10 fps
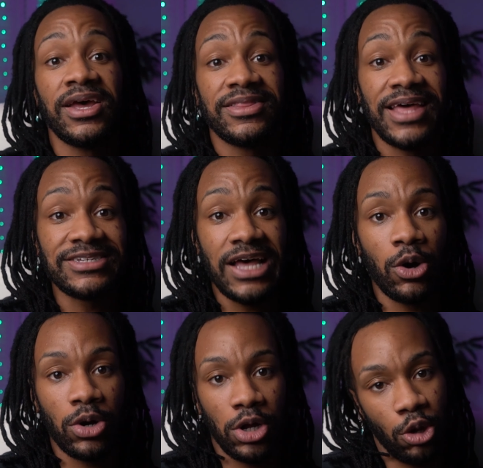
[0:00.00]
That's
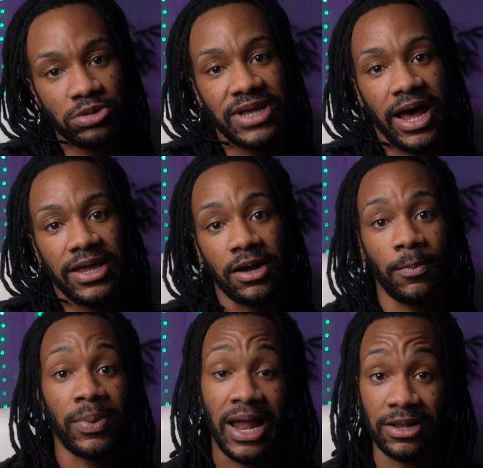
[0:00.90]
how close I am,
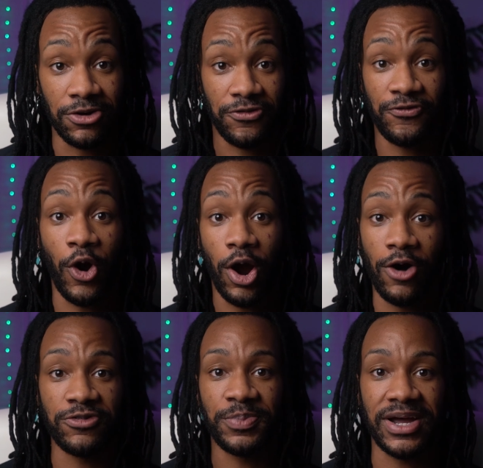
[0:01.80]
but I look far
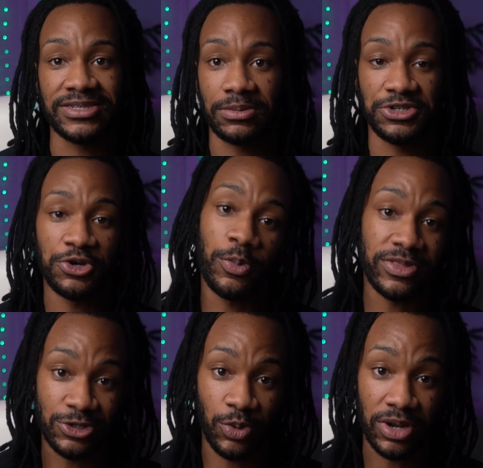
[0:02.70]
off because I'm shooting with
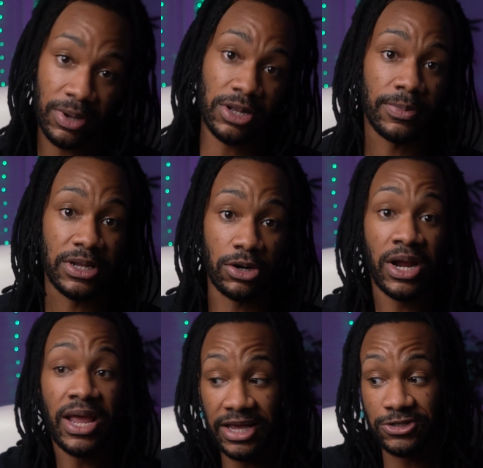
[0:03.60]
the 20mm.
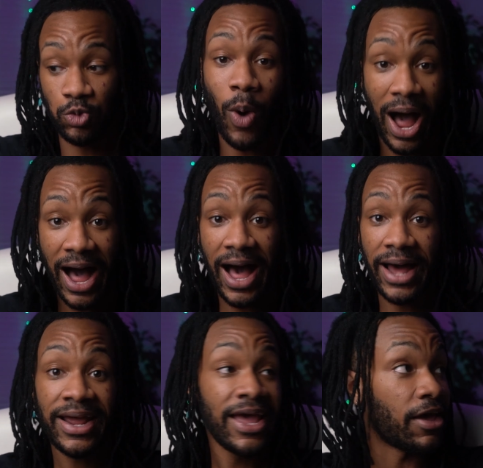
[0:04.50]
It's wide.